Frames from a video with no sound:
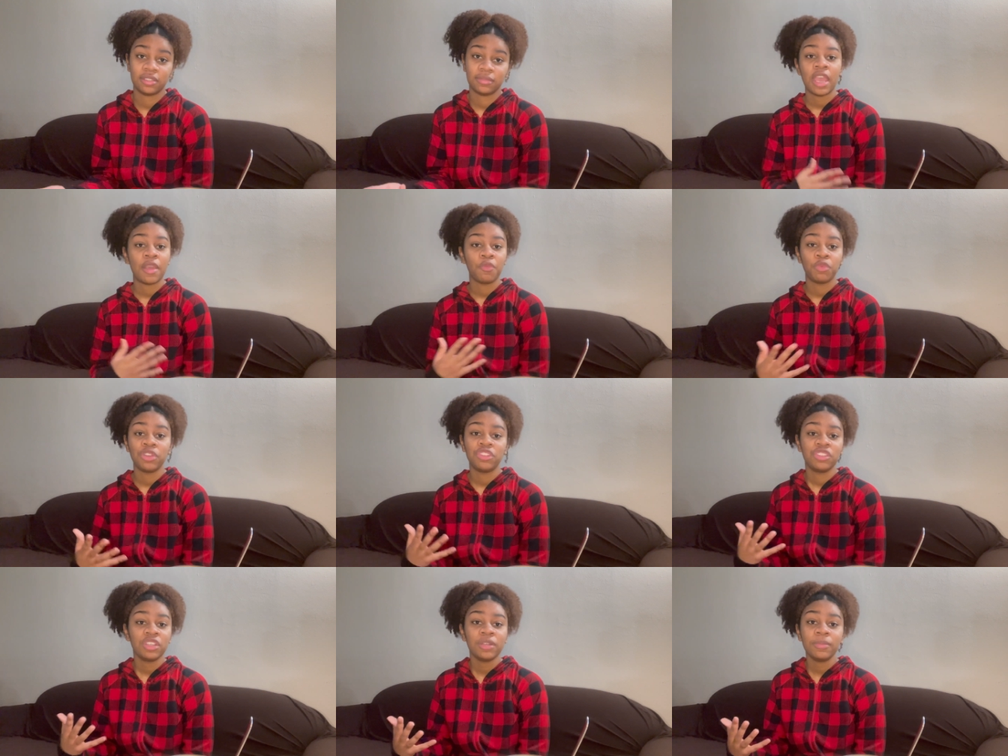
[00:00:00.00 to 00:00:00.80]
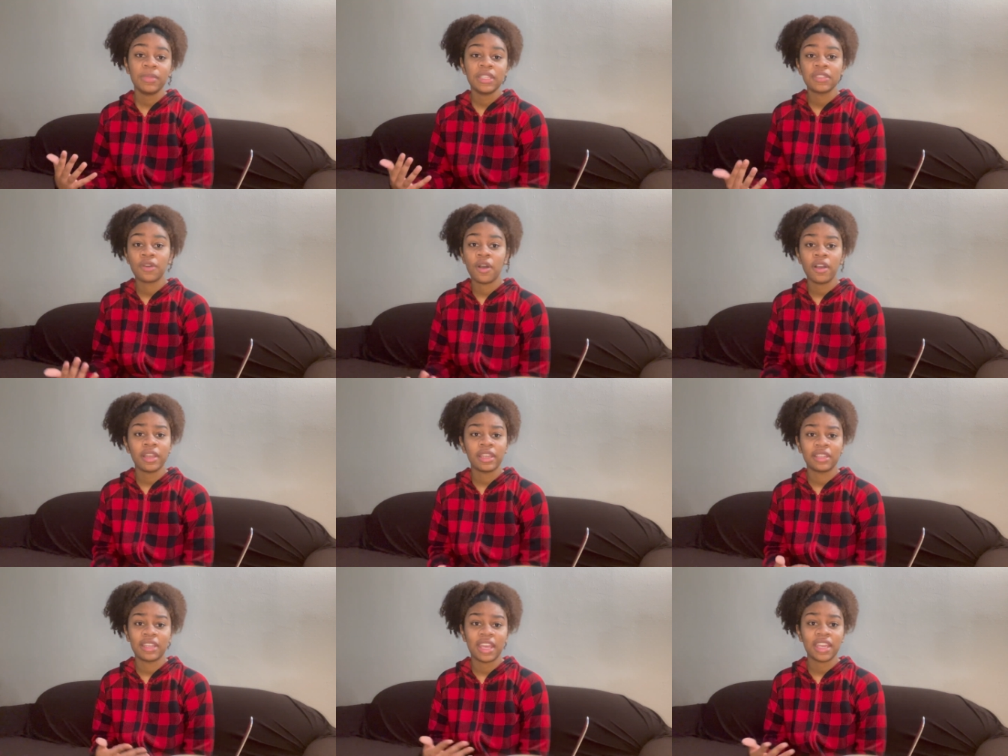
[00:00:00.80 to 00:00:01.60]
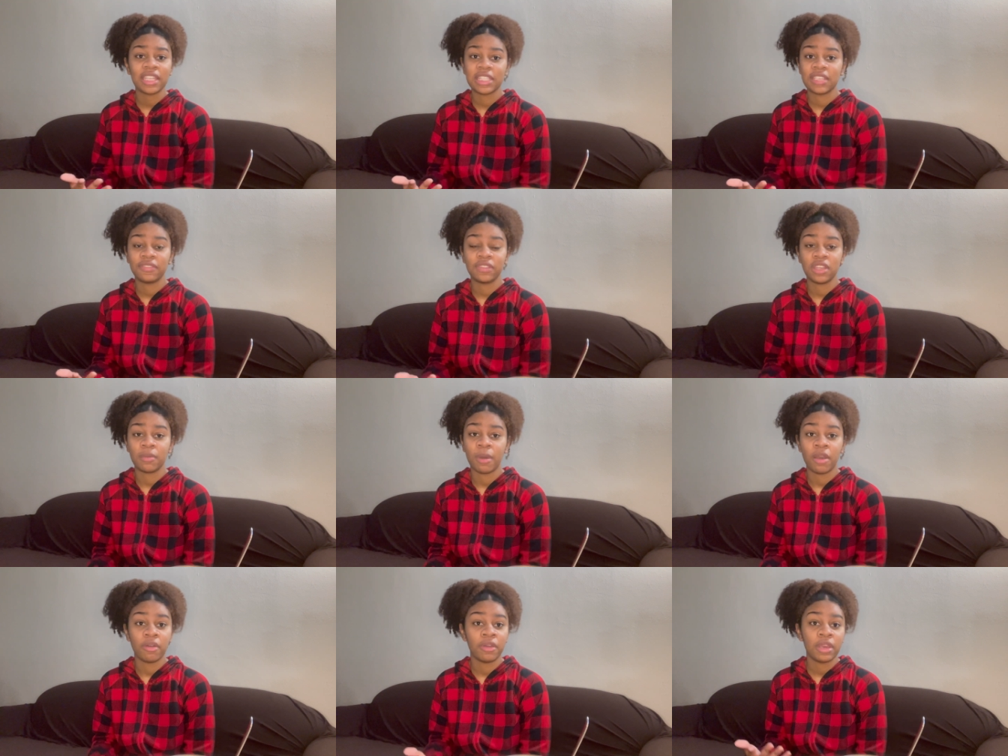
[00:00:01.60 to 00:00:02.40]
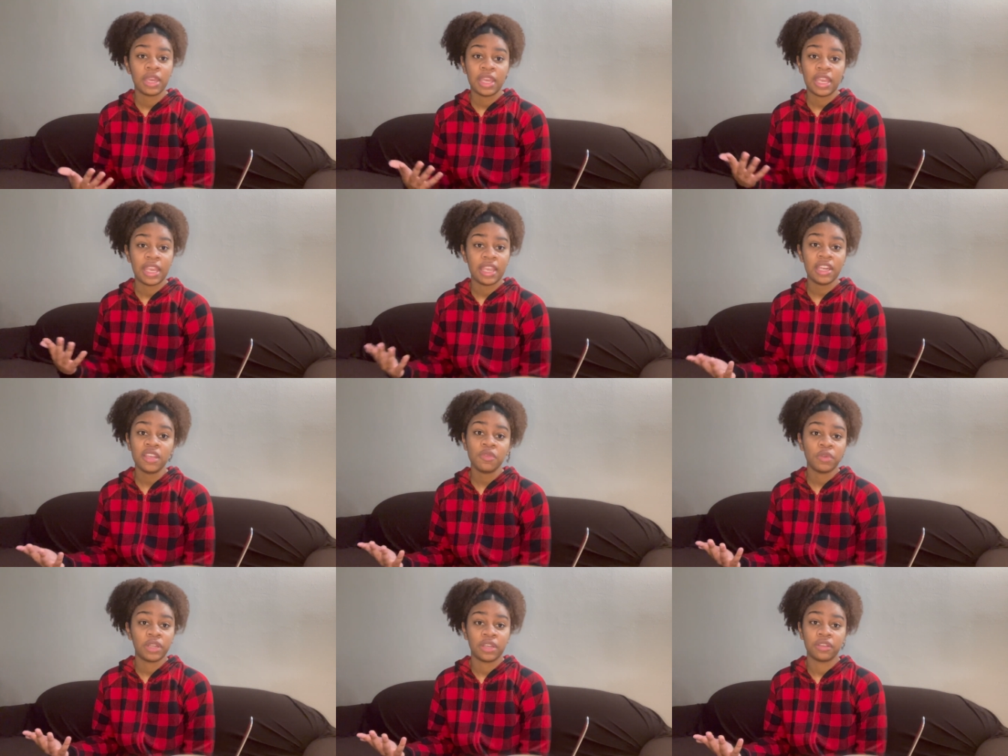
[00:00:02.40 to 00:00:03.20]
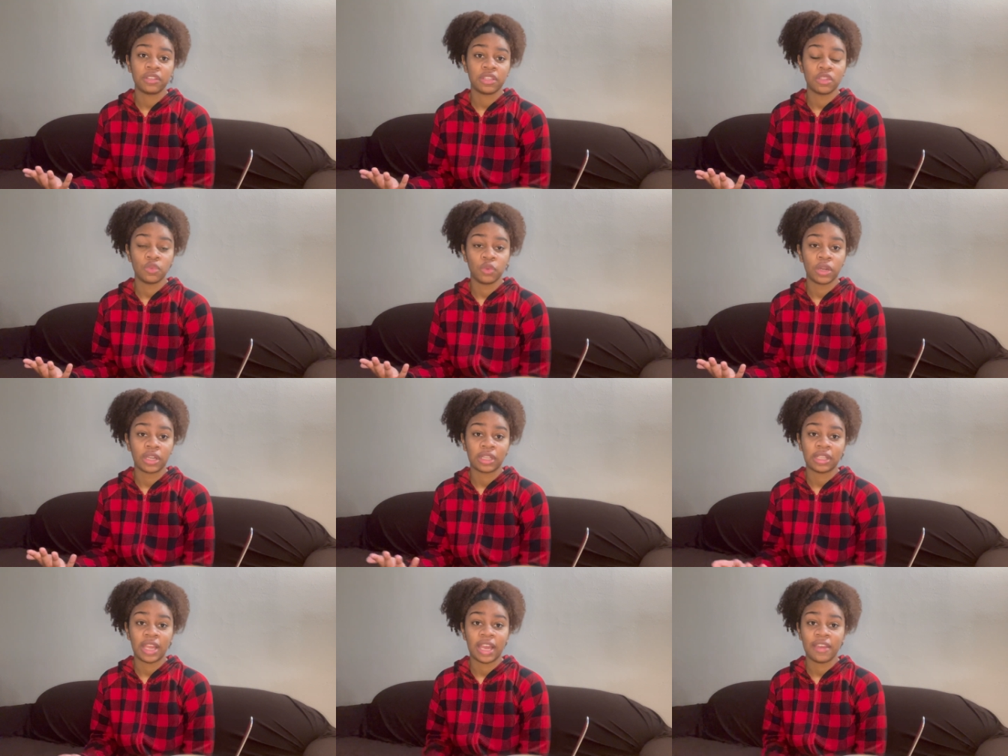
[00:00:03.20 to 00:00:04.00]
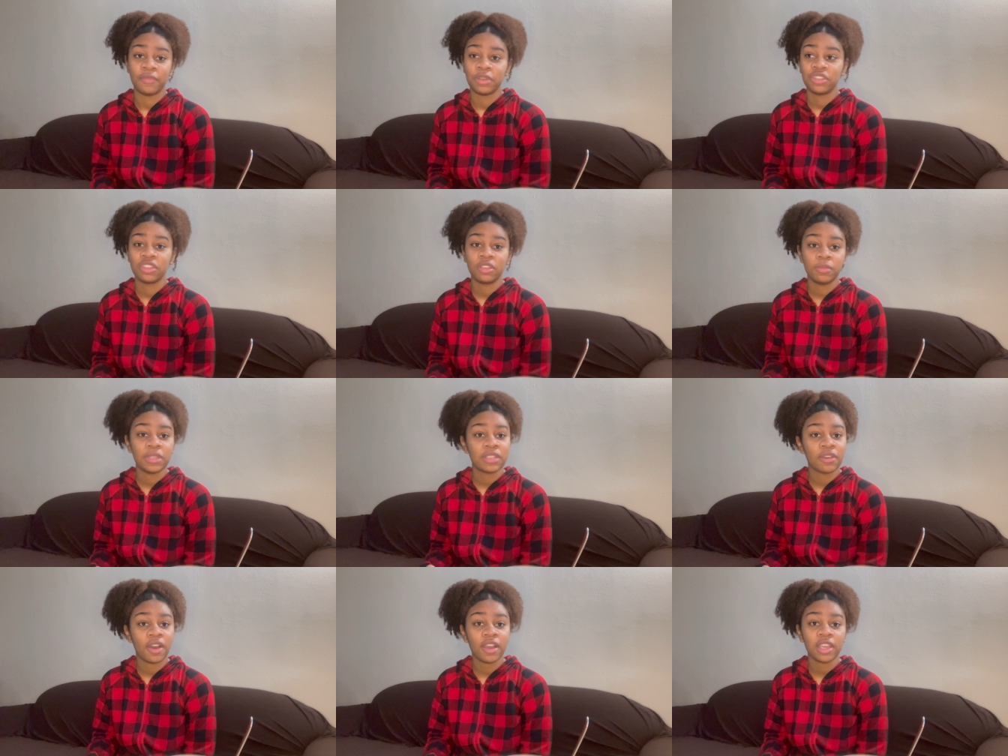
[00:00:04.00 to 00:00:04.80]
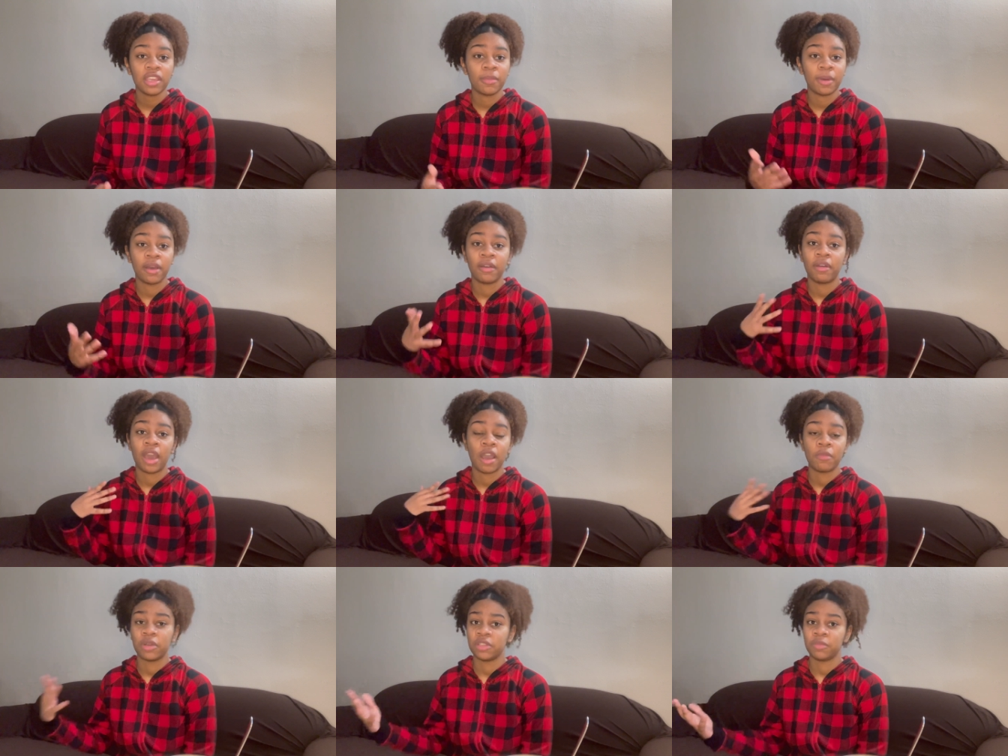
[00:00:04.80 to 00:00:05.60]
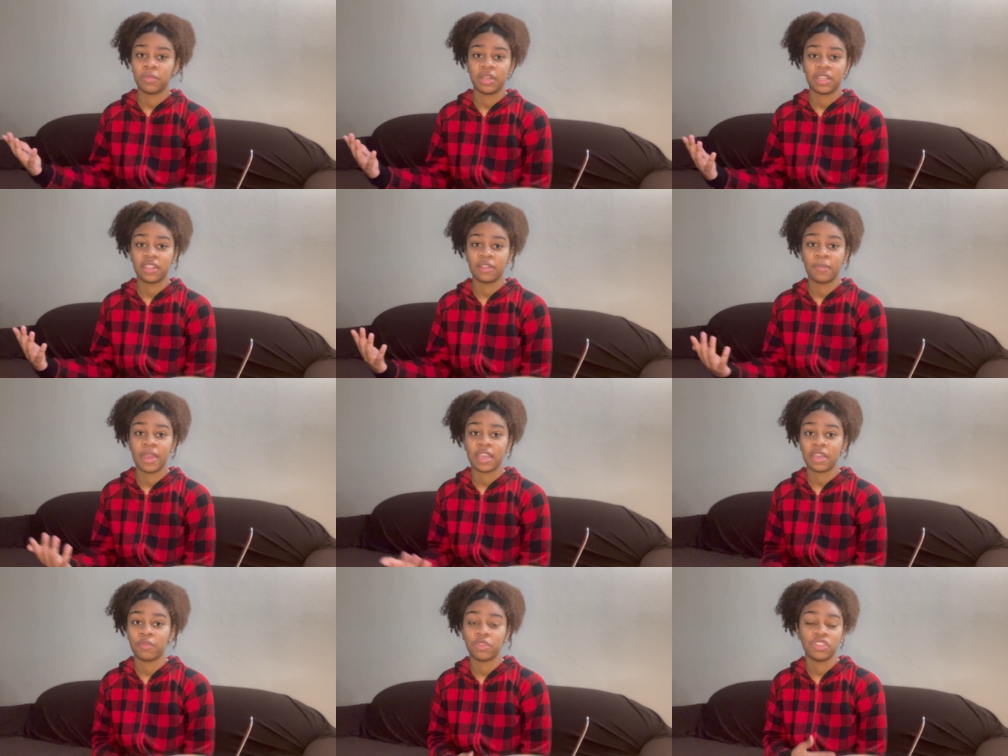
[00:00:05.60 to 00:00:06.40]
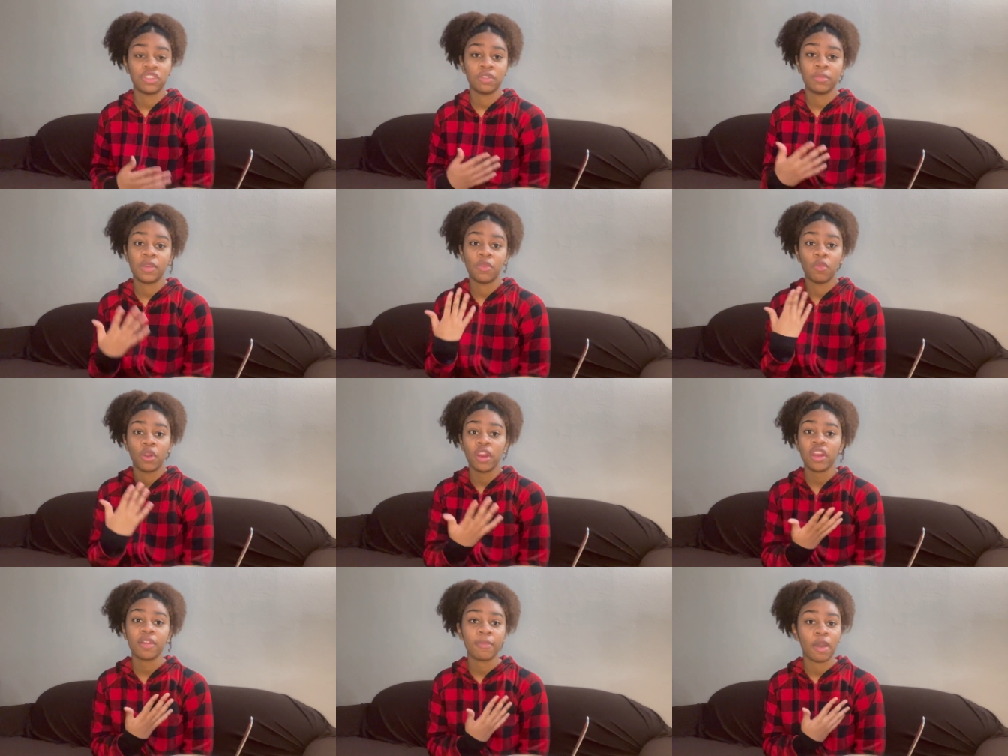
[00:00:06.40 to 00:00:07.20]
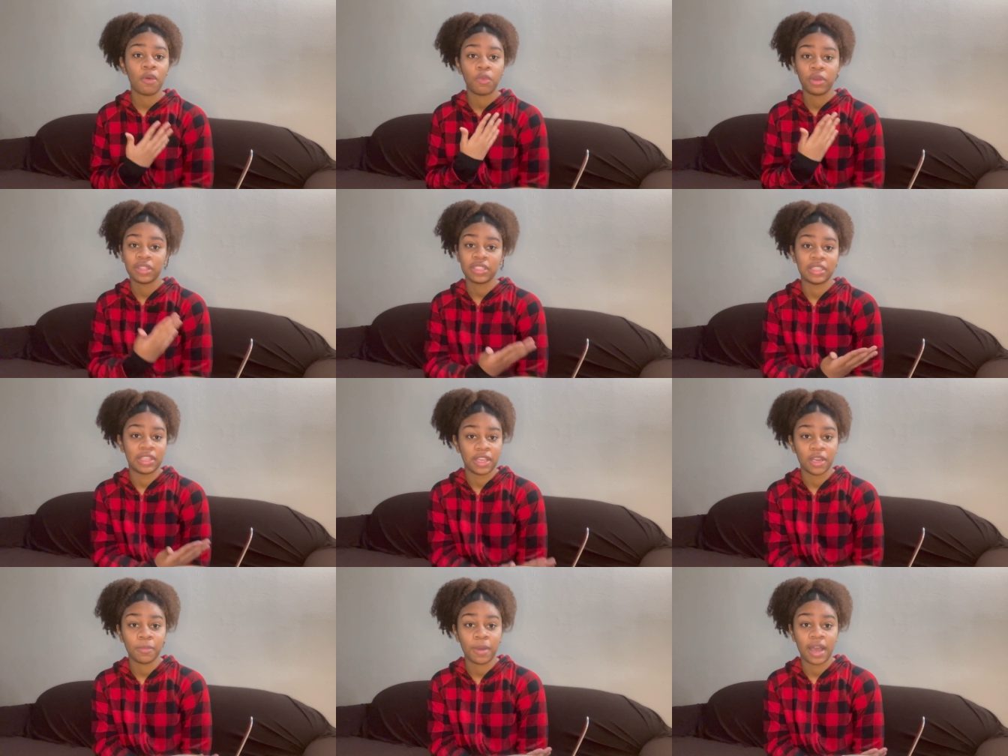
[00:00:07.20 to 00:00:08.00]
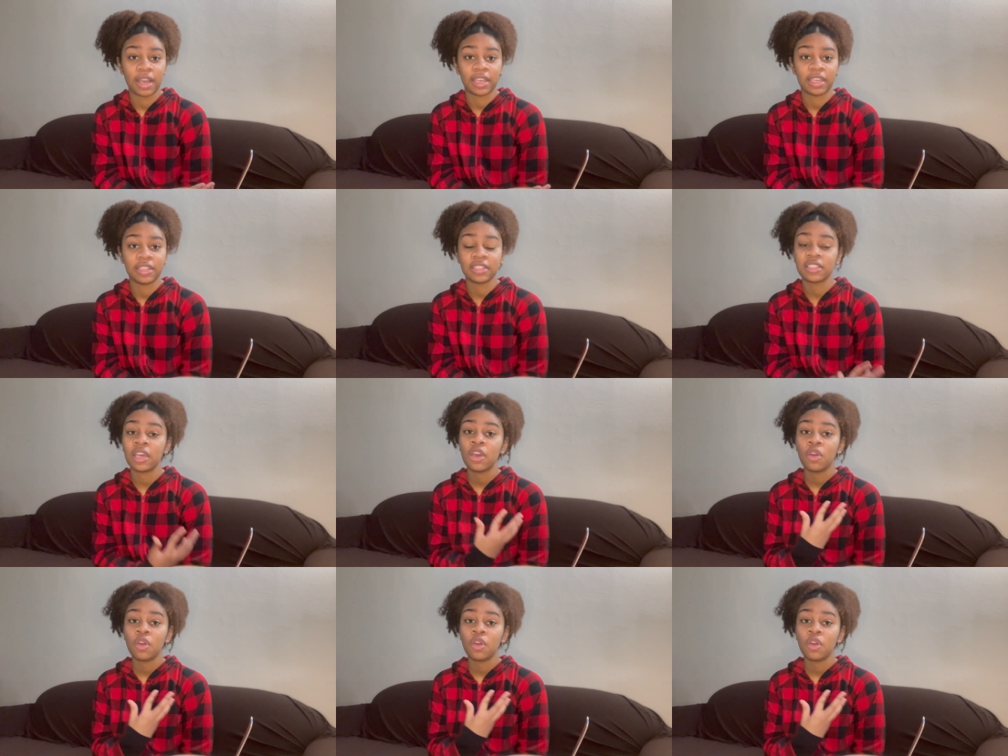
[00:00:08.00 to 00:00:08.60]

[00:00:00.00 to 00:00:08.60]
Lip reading: And we shouldn't be talking negatively about anyone else's work life. We shouldn't be talking about how much money they're making. We shouldn't be worried about what's in their pockets.